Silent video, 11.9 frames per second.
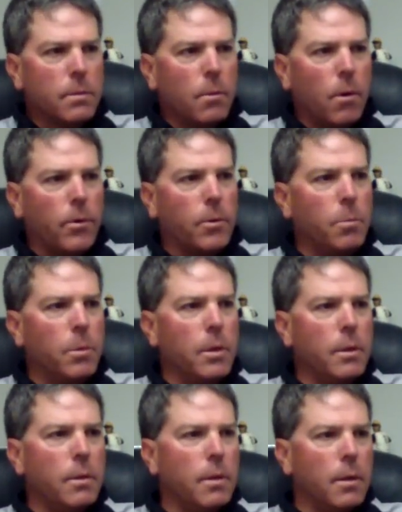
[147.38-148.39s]

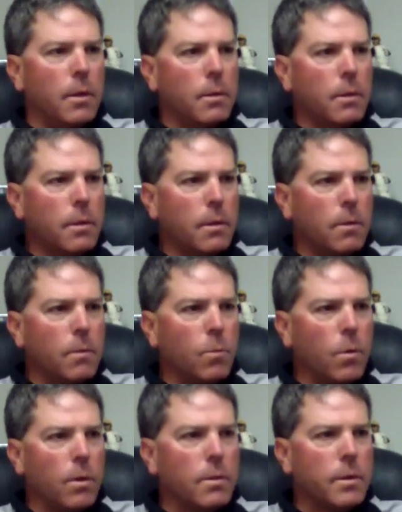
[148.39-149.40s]
arguably
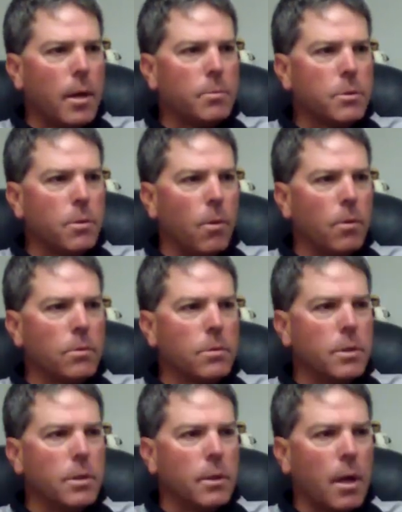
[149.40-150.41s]
one of the top
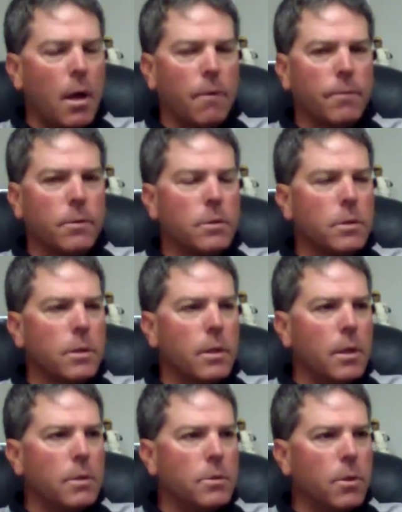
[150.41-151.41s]
starters in the conference,
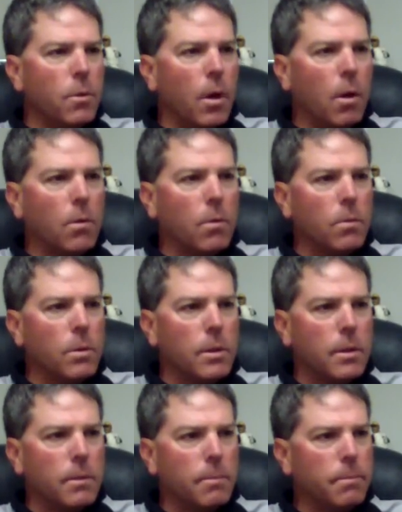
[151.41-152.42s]
and Joe Gunkel,
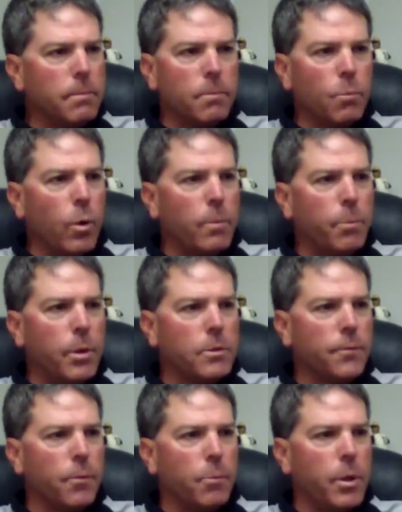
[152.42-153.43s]
and went
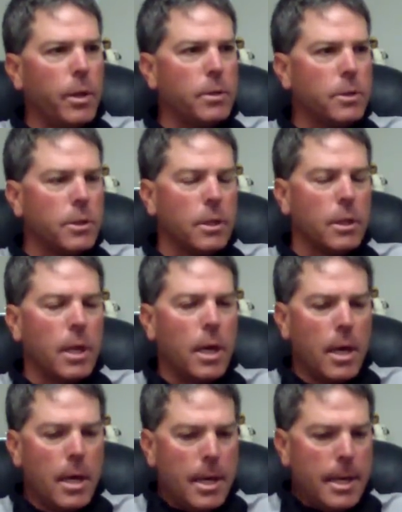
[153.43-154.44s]
pitch for pitch, and
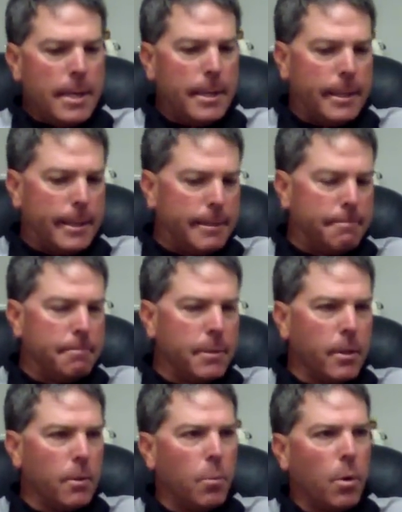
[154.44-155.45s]

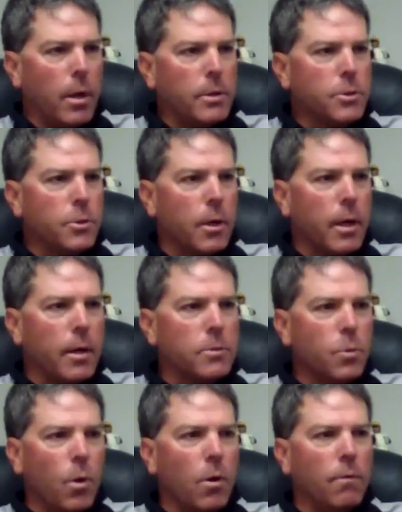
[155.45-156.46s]
Brian struck out
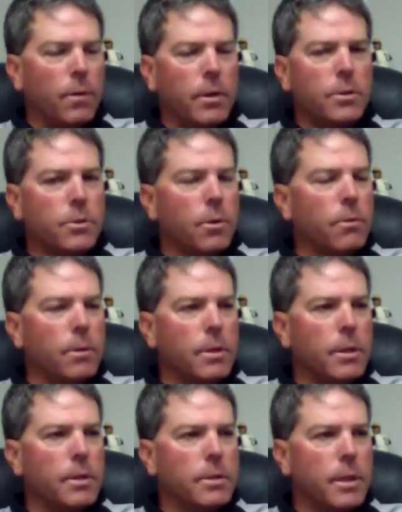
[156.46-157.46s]
12, and he certainly
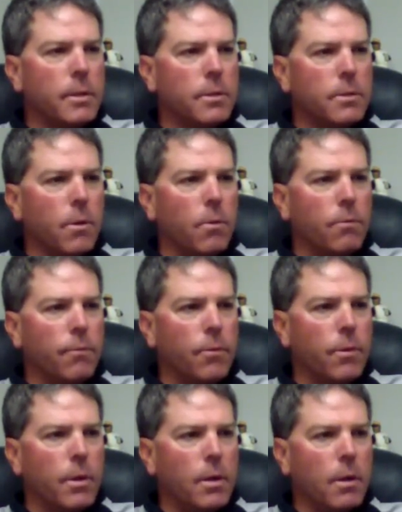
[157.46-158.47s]
did set the tone for
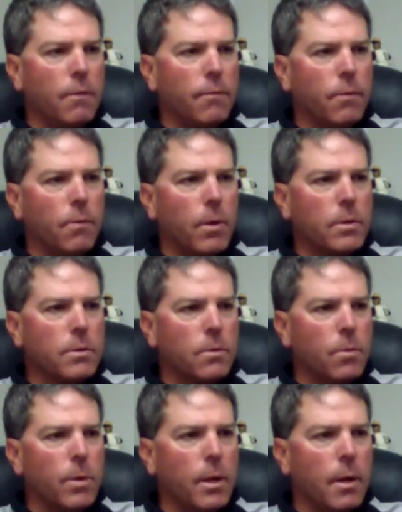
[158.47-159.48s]
the rest of
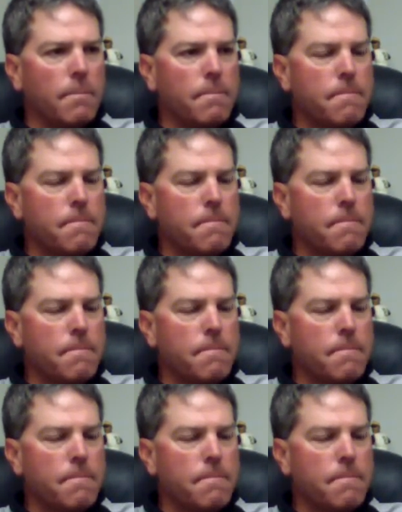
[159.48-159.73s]
the weekend.